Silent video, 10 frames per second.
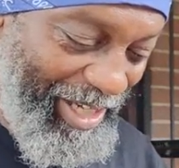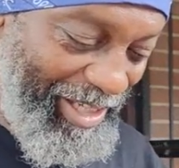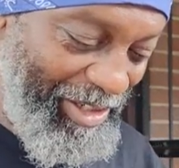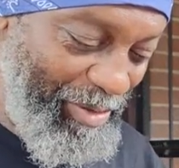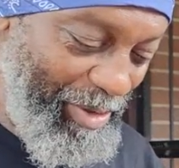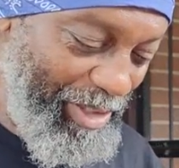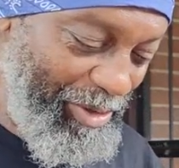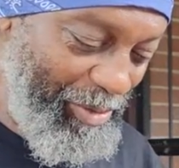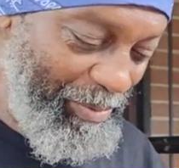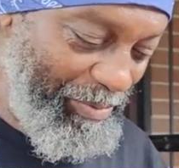you know what I'll
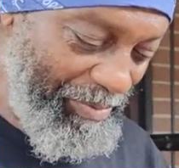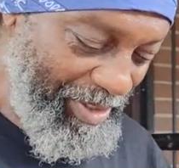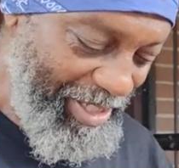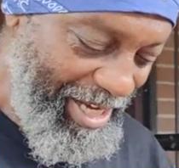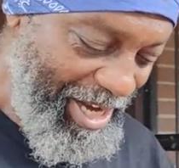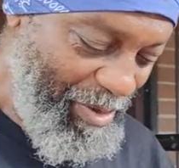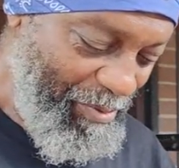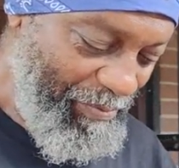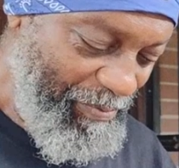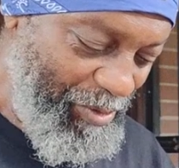do? I'll
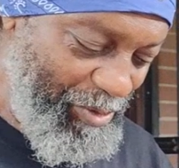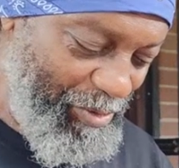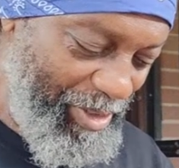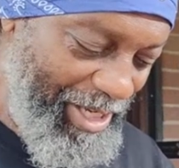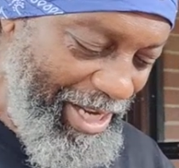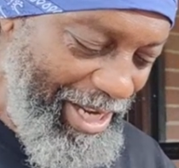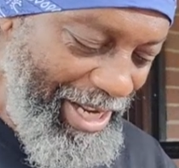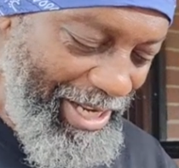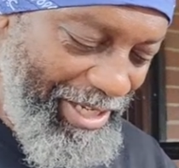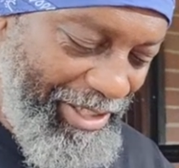refer to it.
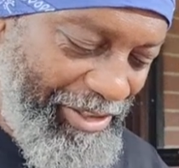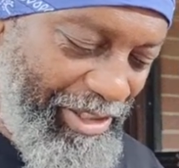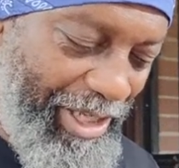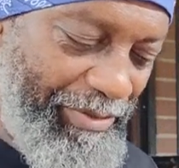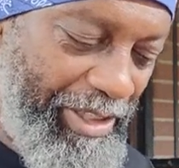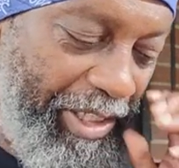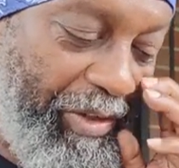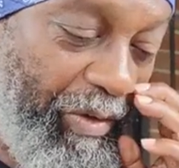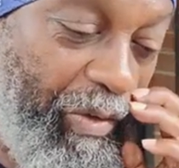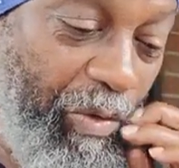So you have to
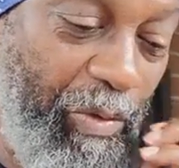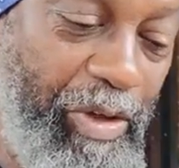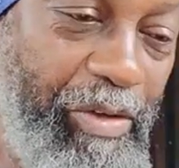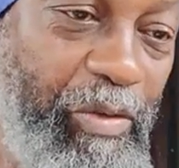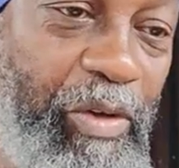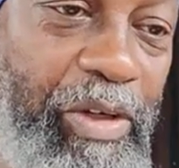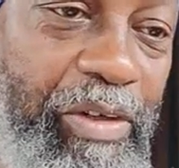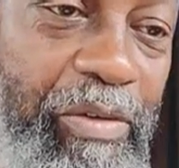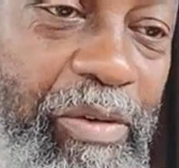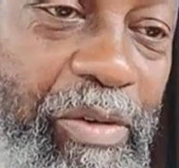lean on, on,
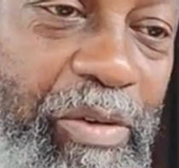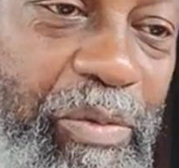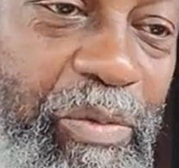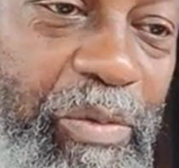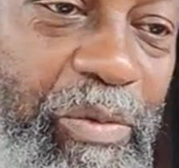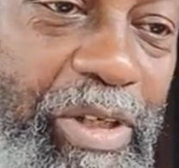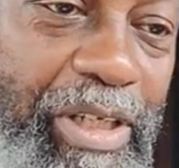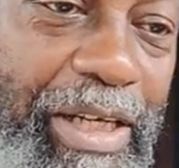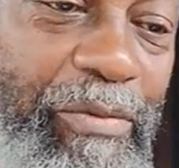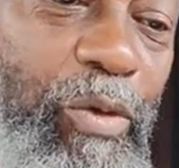on, on,
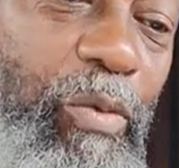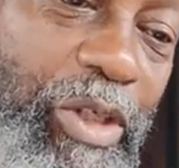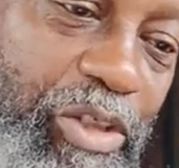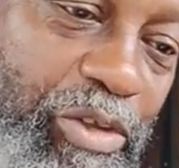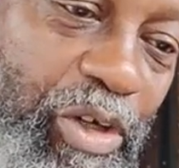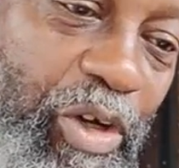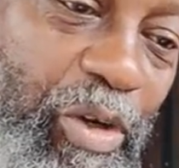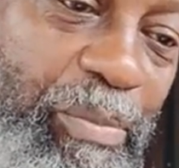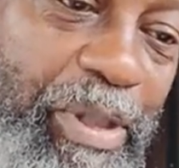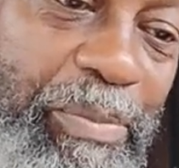like, well, what you
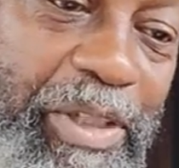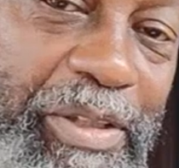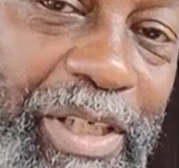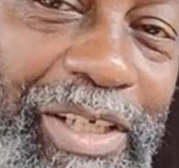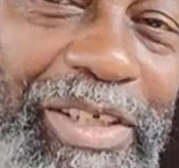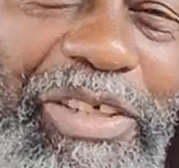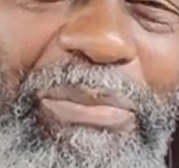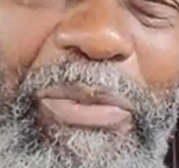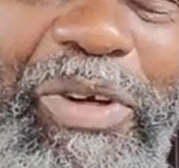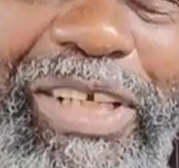know, but but you
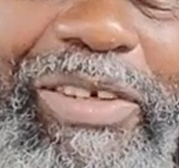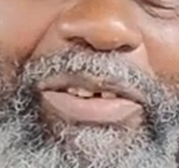should more lean